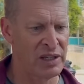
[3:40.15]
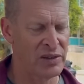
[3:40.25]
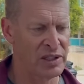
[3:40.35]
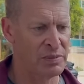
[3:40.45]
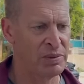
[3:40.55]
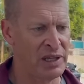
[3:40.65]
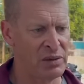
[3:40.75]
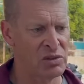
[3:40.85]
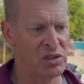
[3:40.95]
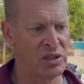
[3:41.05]
I thought the
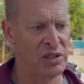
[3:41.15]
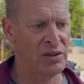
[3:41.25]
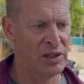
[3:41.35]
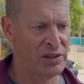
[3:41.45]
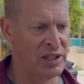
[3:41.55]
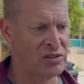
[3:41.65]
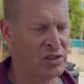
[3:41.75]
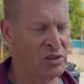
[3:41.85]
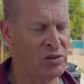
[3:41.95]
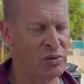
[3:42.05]
plan was good. I thought the
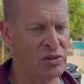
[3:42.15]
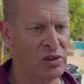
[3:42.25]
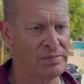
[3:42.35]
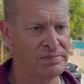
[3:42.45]
execution was good.